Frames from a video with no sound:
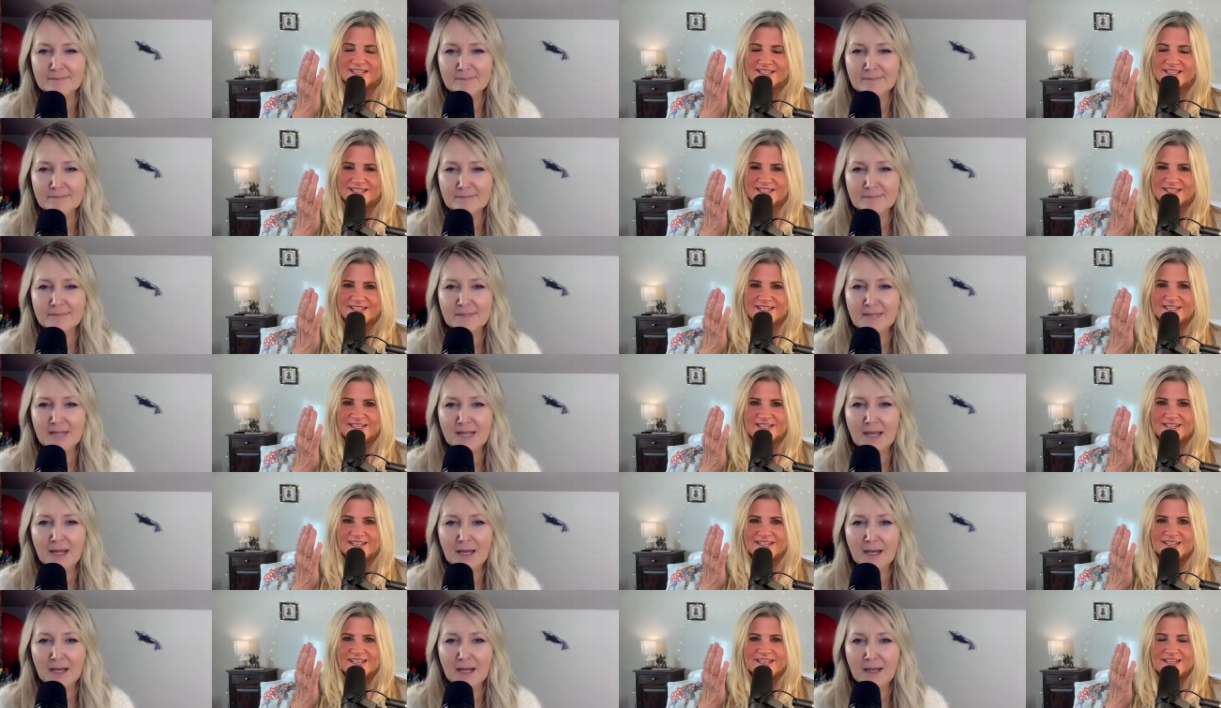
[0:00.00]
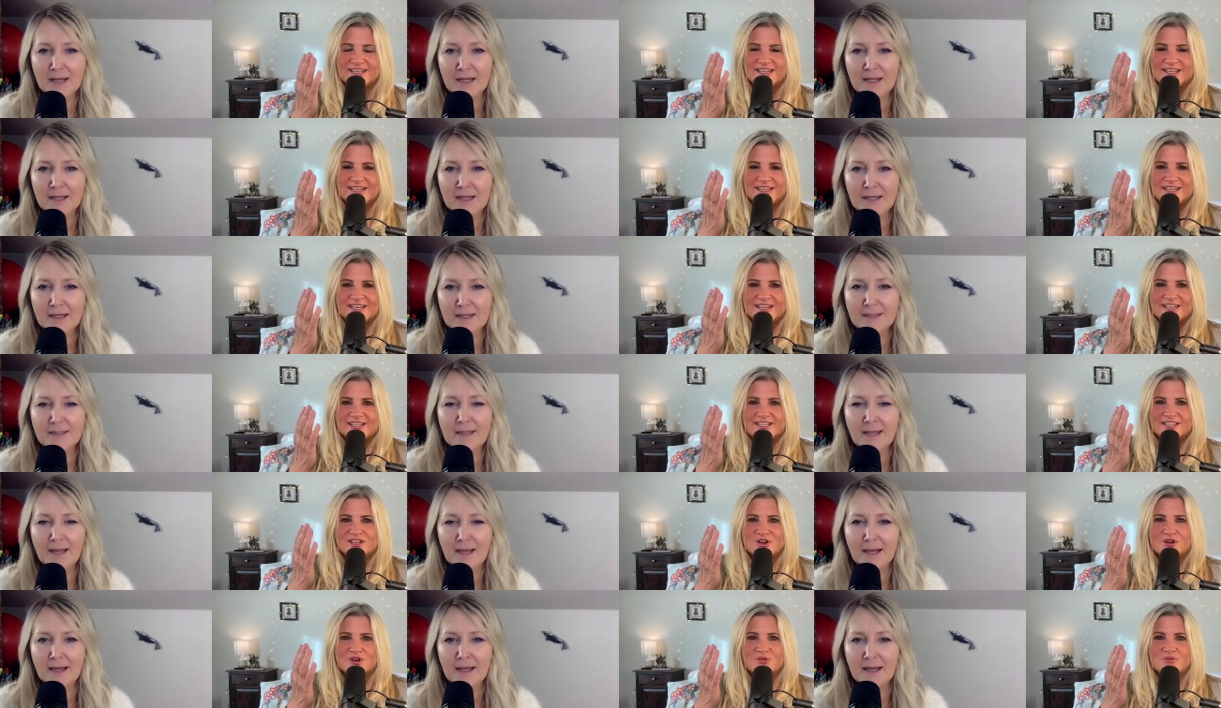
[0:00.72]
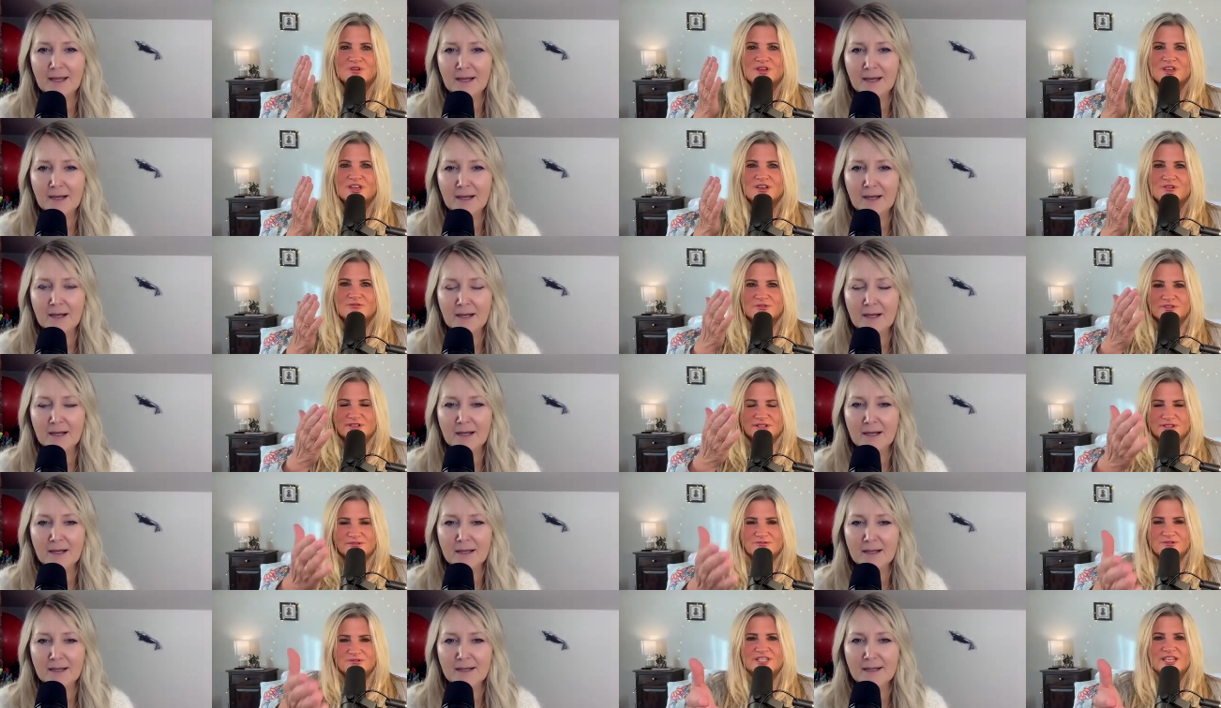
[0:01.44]
Speaker 1: see it yeah. Yeah. so it,
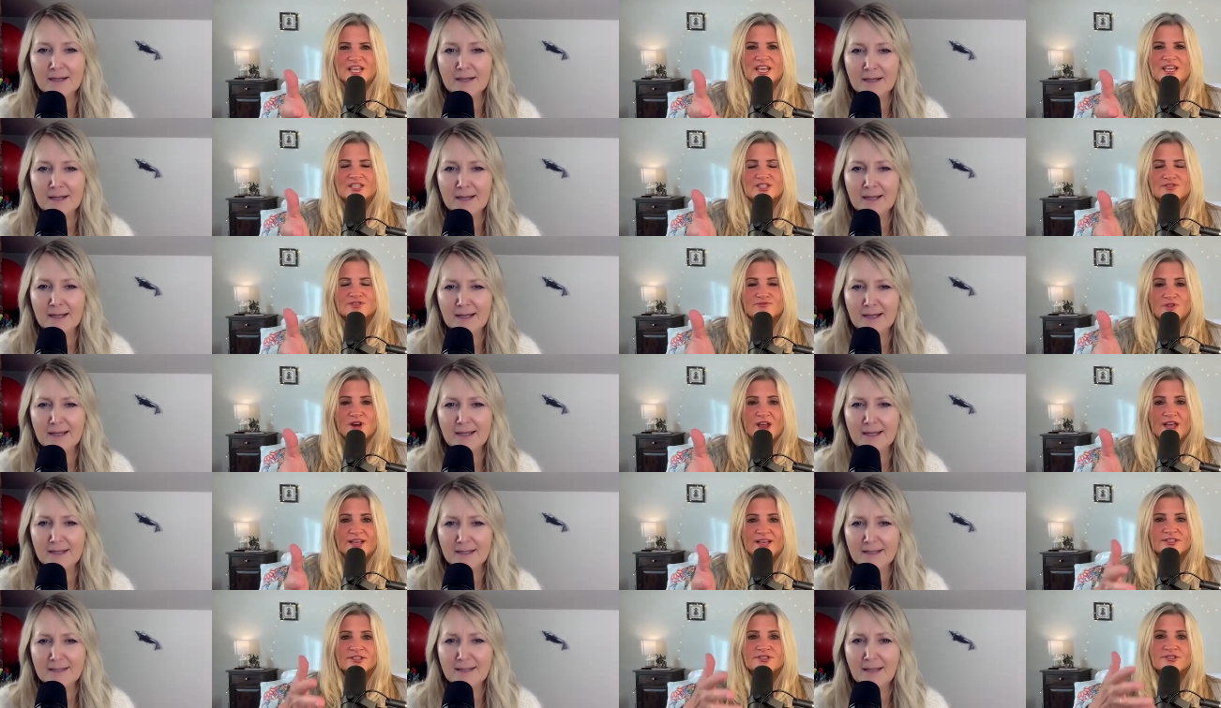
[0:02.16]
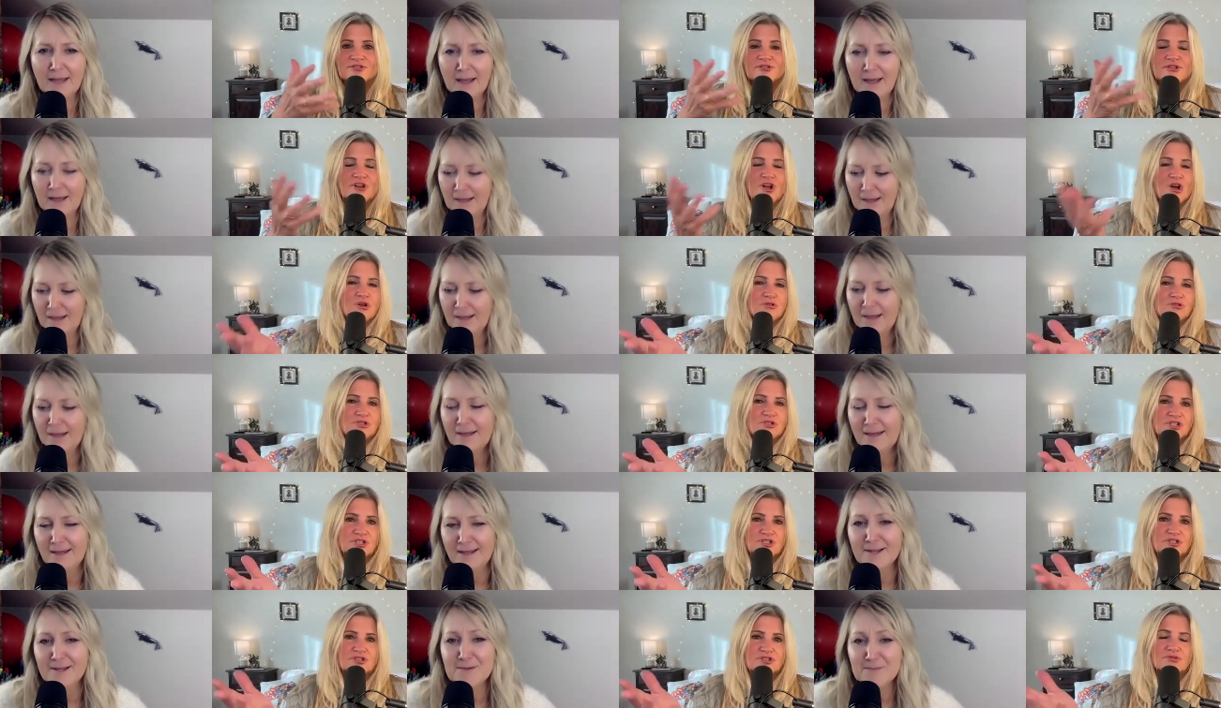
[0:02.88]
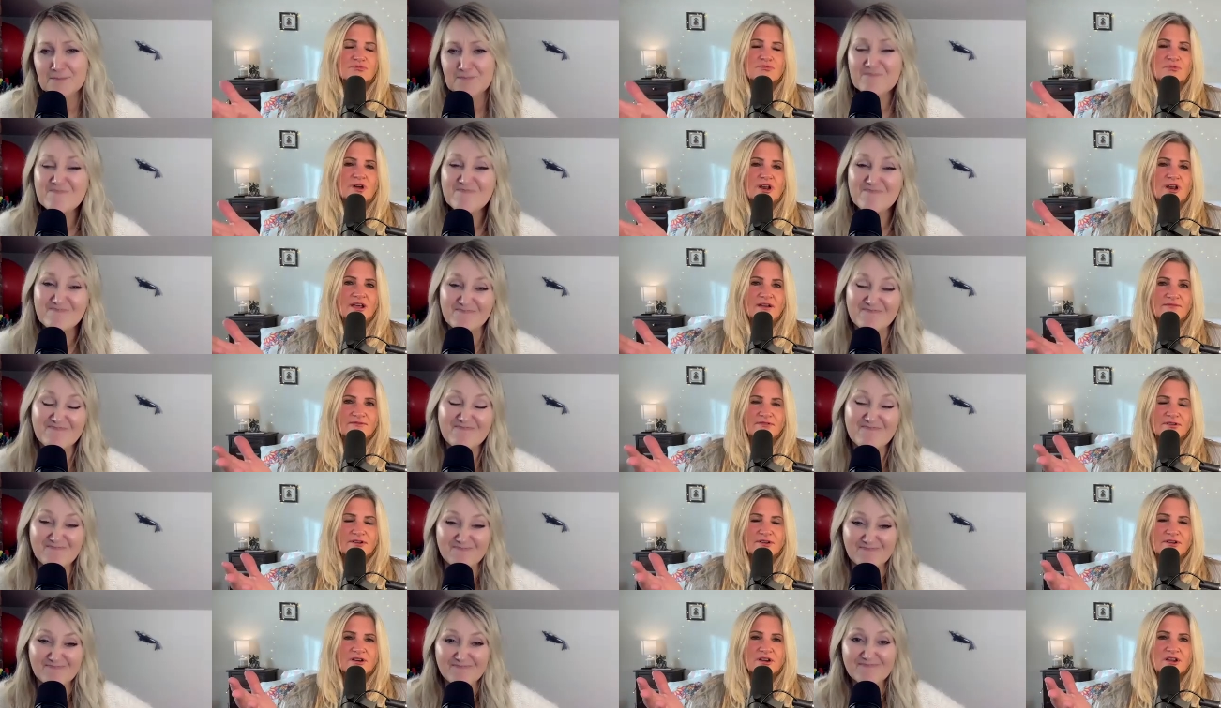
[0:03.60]
it, takes friends or coaches or
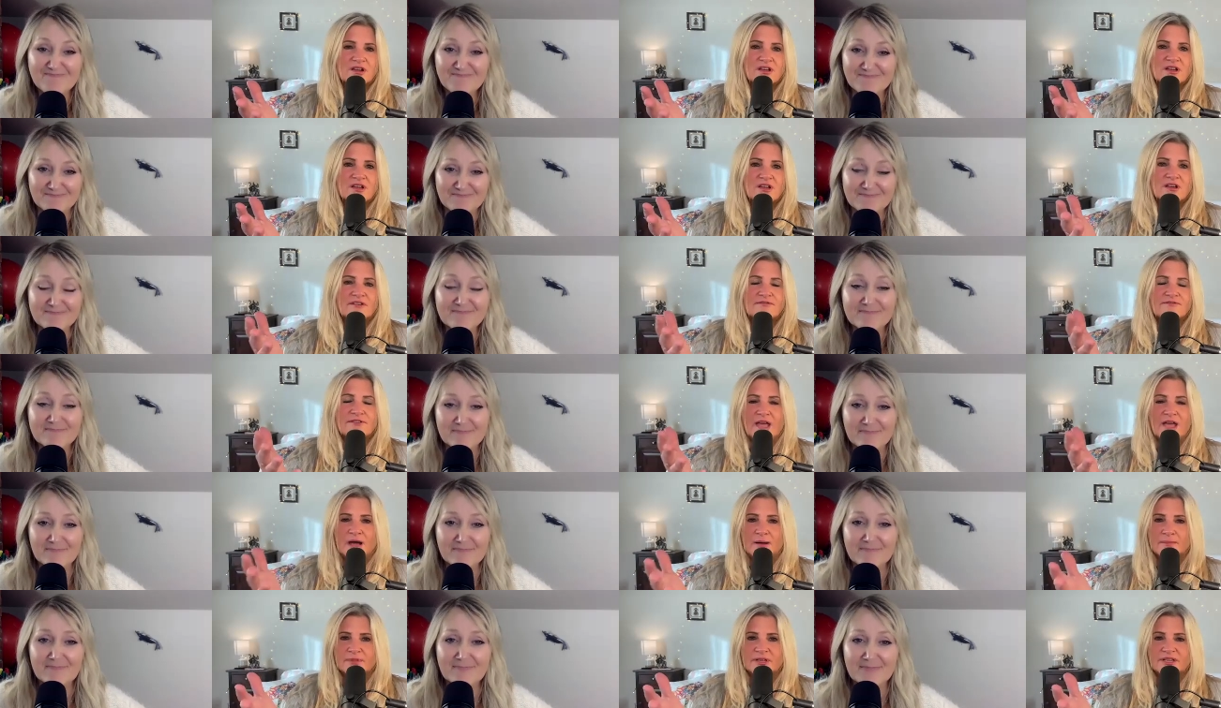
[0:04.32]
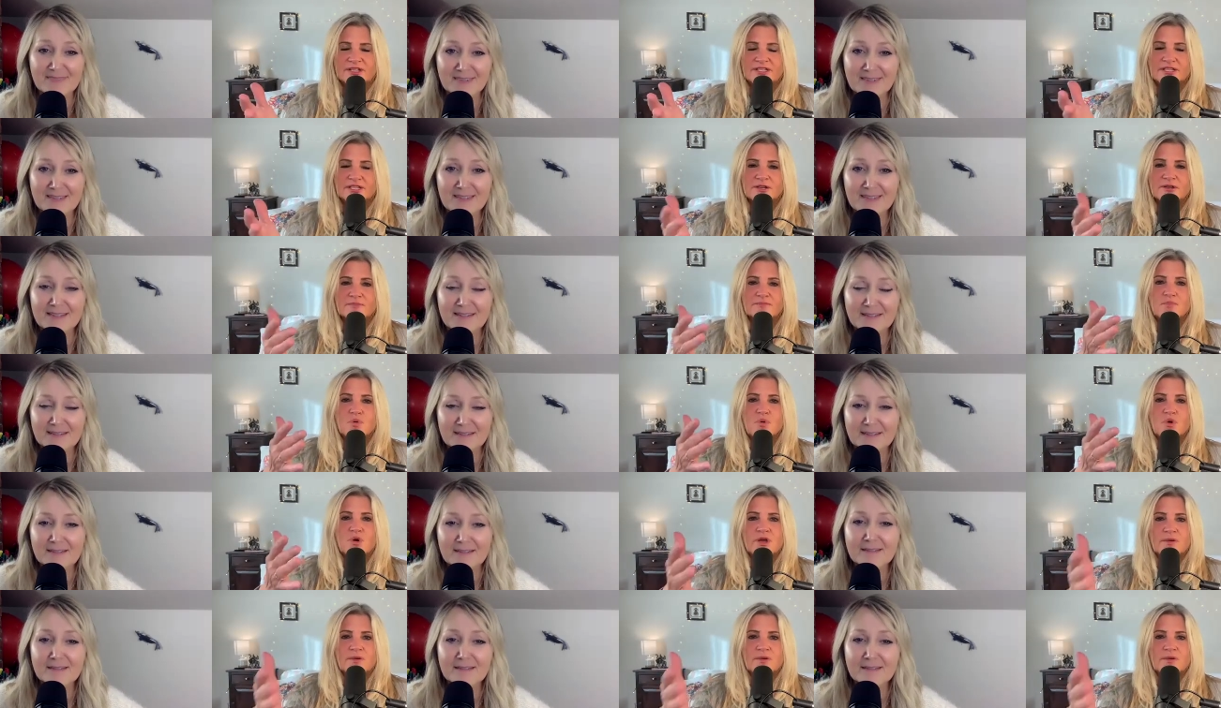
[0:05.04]
whatever family to point